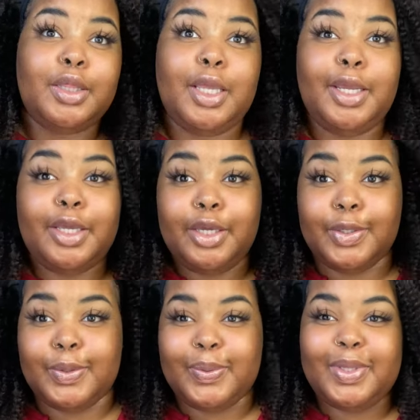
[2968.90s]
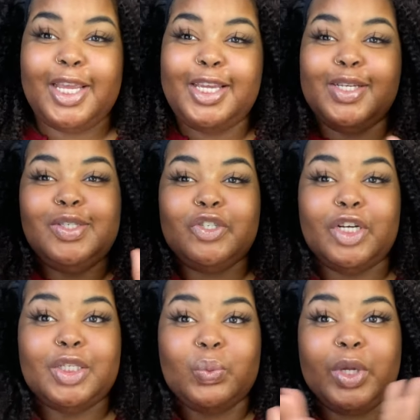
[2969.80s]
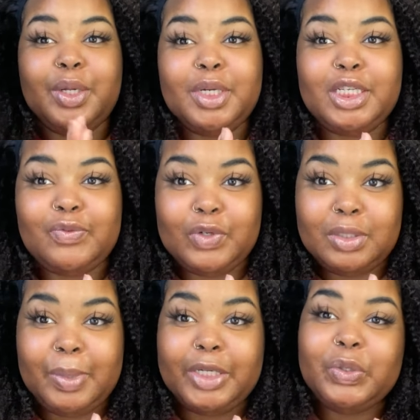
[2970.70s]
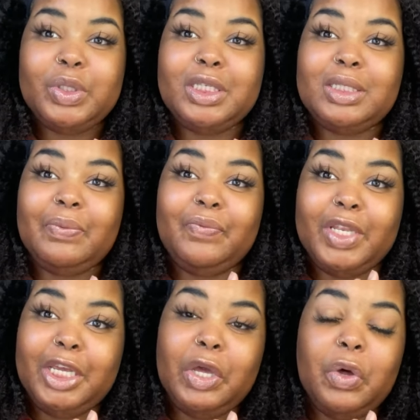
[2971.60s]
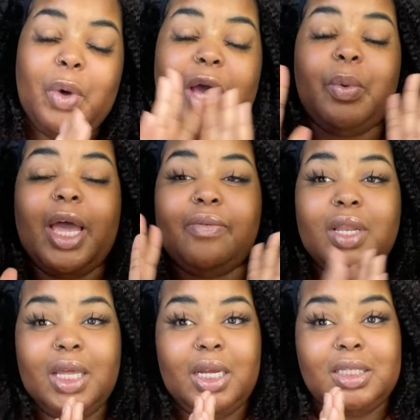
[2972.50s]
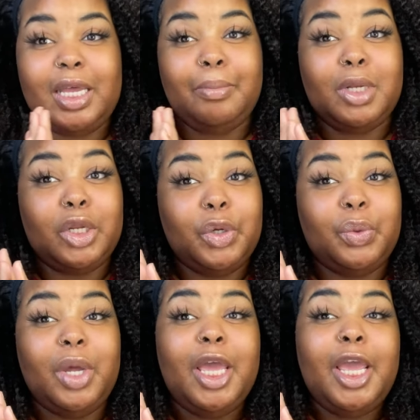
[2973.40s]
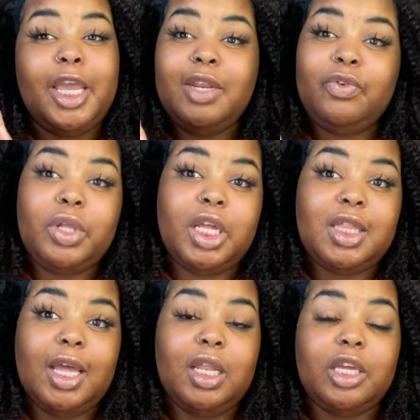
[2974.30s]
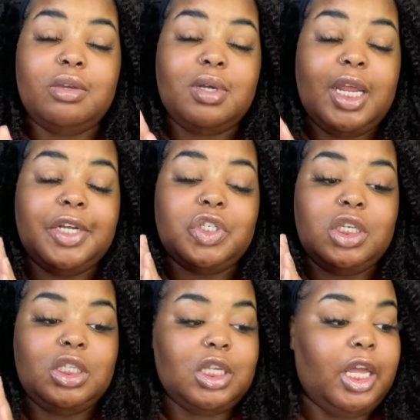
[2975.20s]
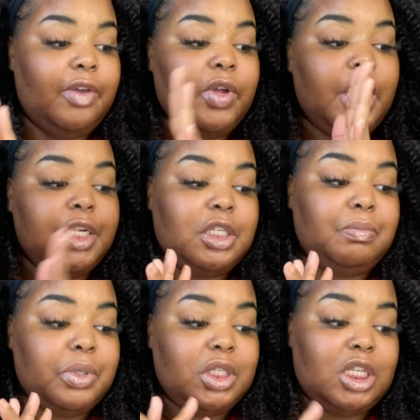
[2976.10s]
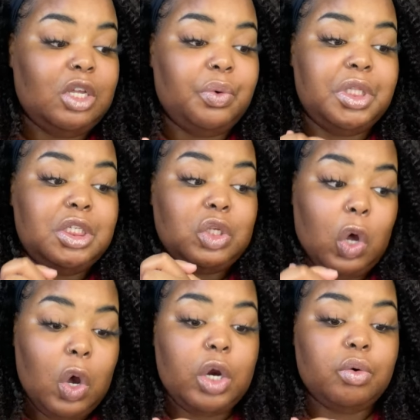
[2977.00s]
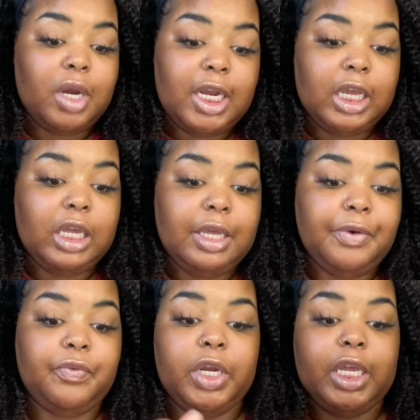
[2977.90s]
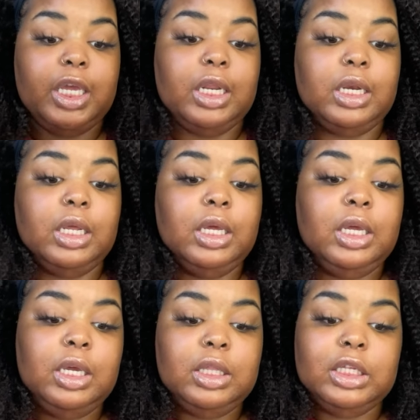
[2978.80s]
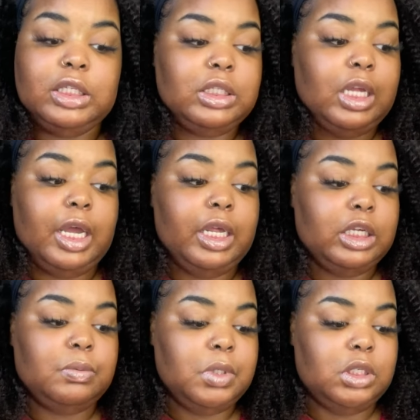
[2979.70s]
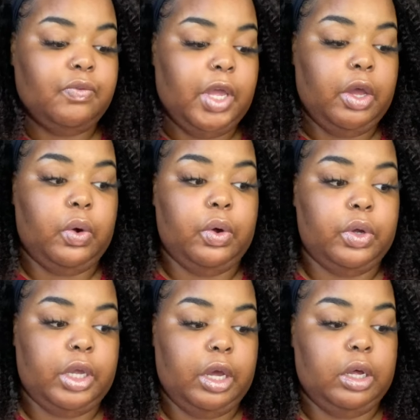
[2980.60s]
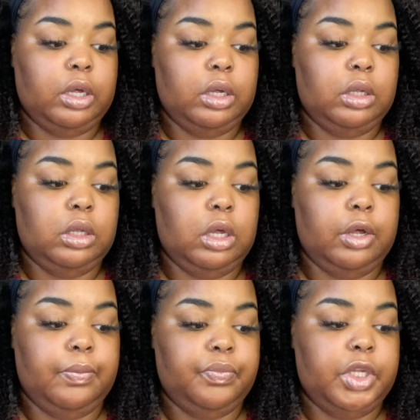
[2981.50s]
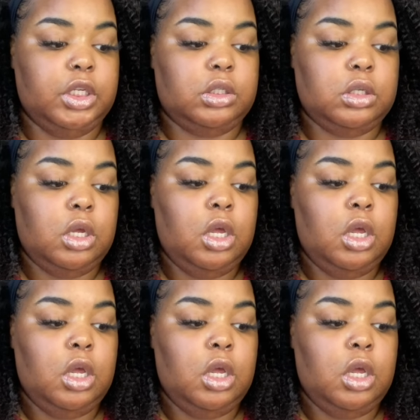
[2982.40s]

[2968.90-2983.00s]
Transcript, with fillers: thank you Tress Wellness for sponsoring this video. I will have a link down below, and if you click that link you can actually save 10% on this already. Freaking, this is not expensive at all, y'all. This